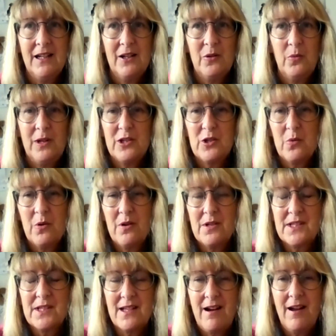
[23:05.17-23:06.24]
which
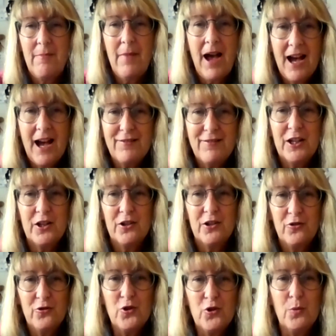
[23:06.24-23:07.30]
was, I'm having a
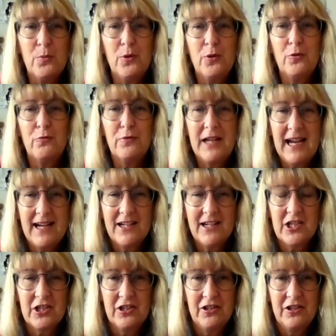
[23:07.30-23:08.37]
normal
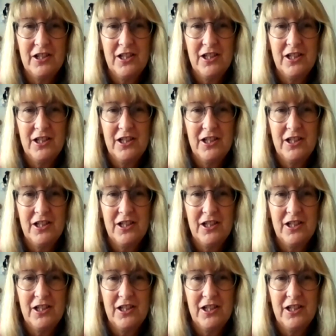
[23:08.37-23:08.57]
reaction